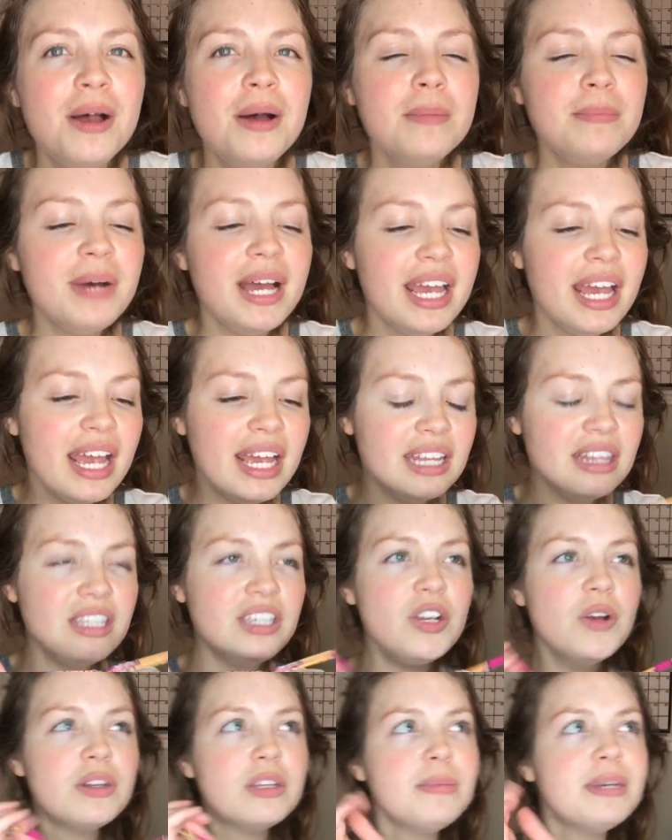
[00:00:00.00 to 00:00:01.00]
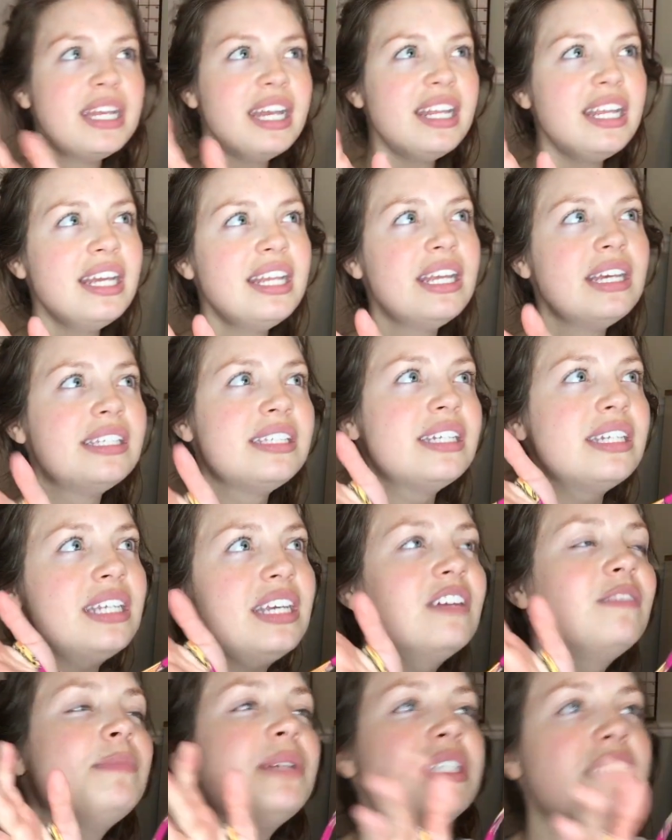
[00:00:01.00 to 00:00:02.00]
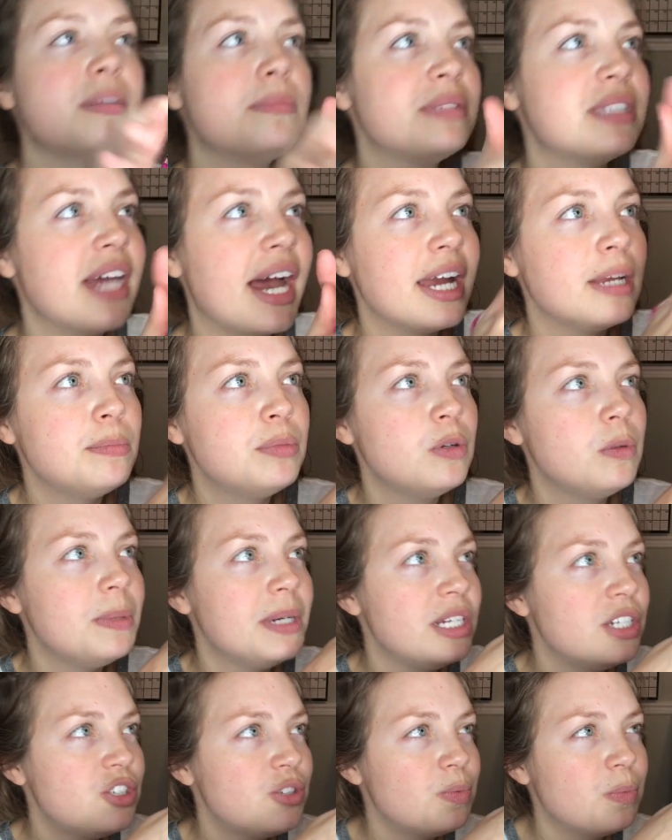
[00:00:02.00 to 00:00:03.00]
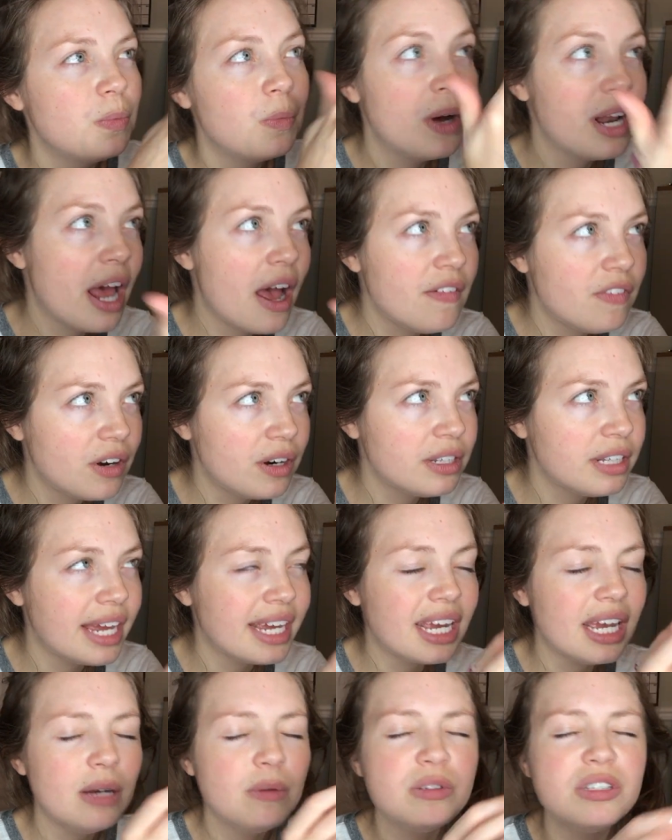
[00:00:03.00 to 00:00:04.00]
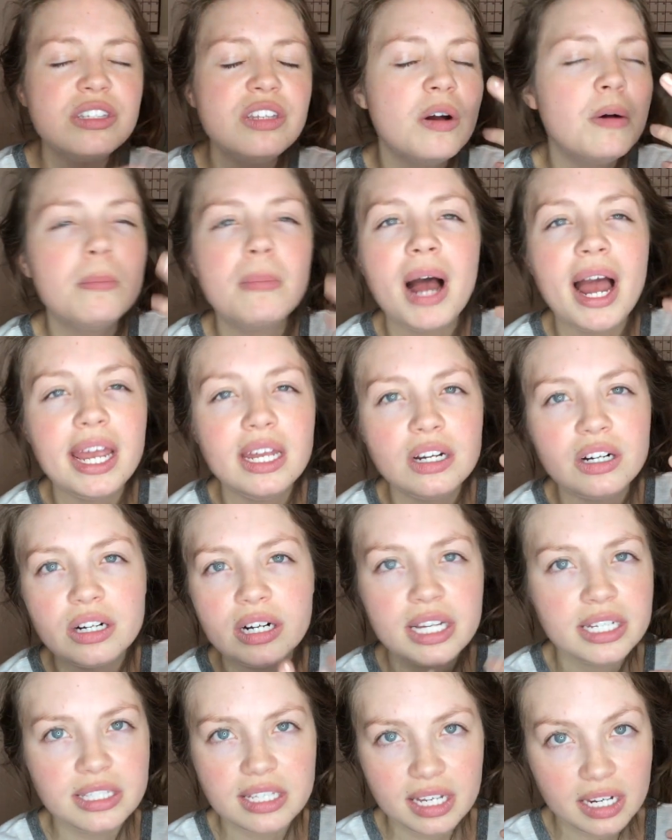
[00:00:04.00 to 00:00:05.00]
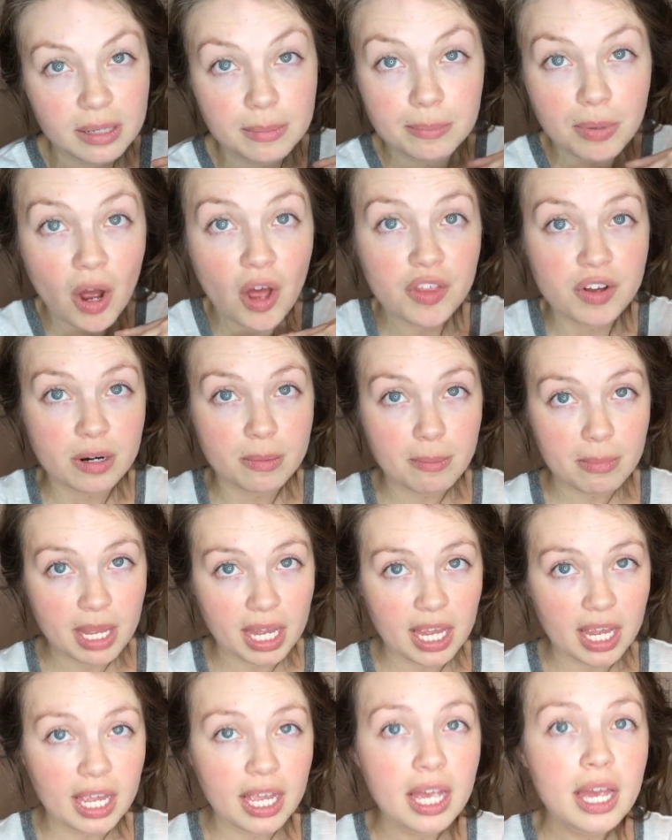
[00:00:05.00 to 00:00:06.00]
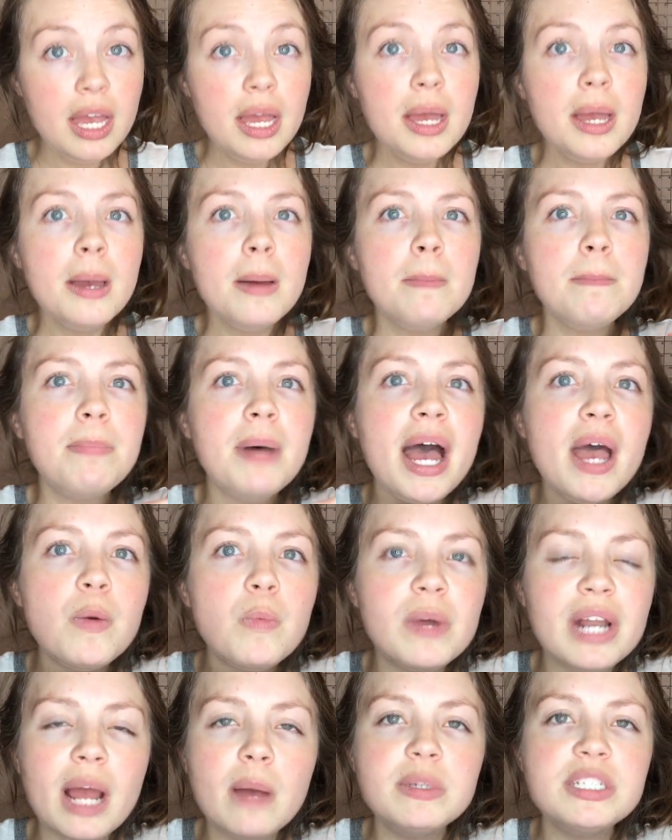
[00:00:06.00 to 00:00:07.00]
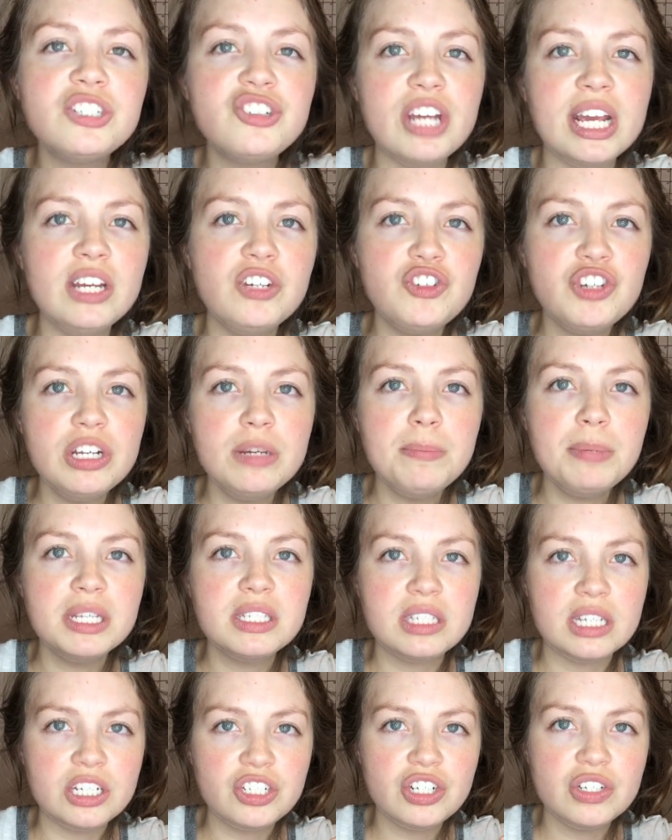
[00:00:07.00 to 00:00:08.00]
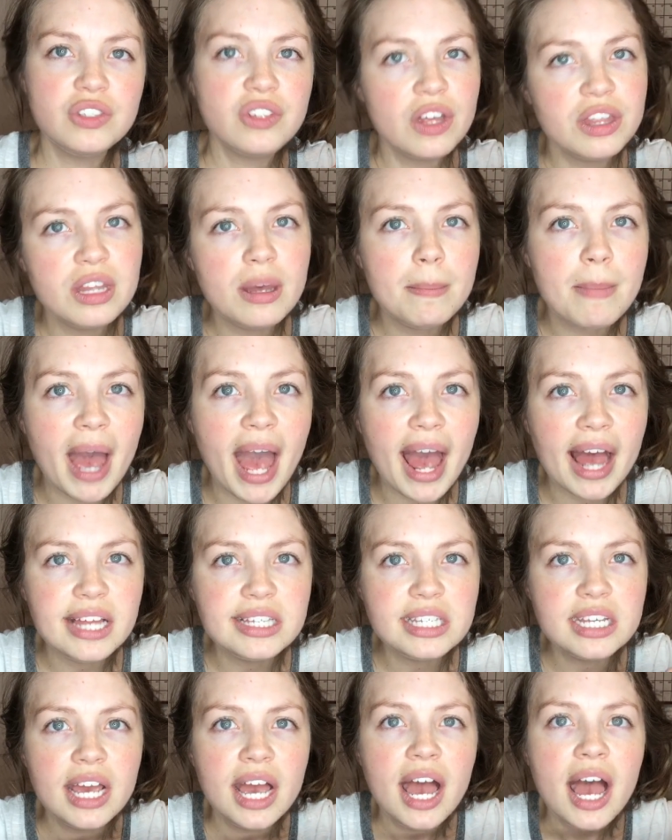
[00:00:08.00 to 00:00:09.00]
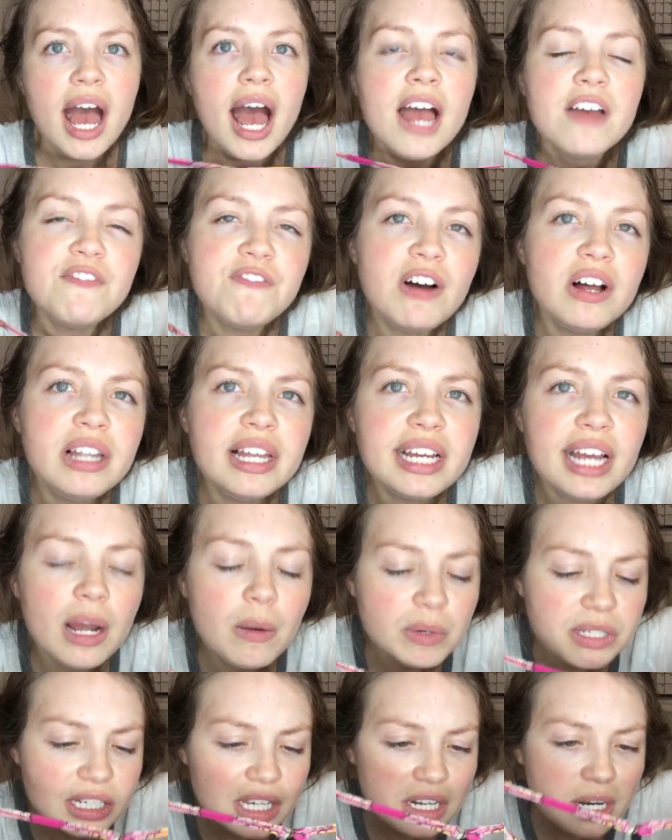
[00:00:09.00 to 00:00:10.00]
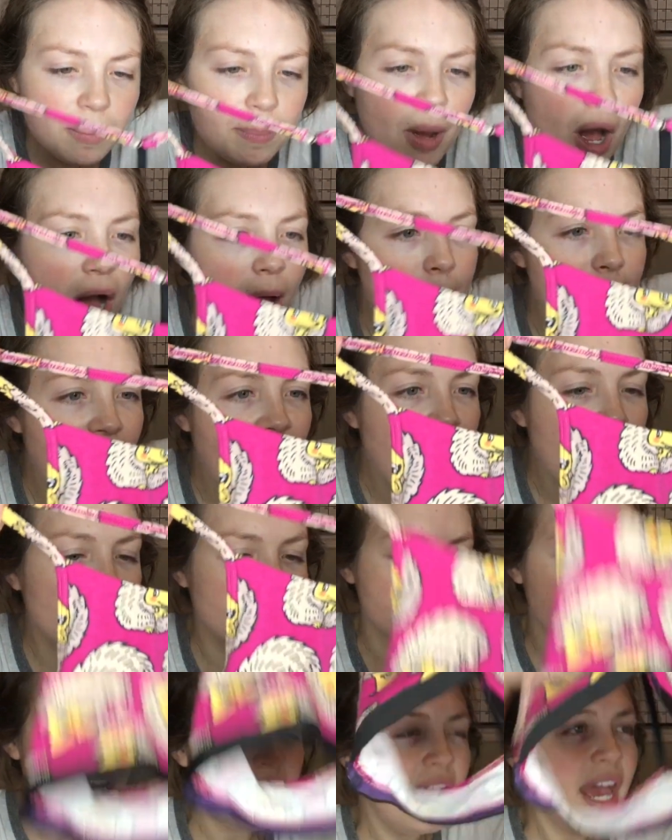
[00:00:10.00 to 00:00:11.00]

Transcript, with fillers: But in, you know, in the beginning, it did give me some side boobage, whatever. Like, it was so minor, it didn't bother me. But when I was changing positions on the mat, I felt like I was gonna pop out.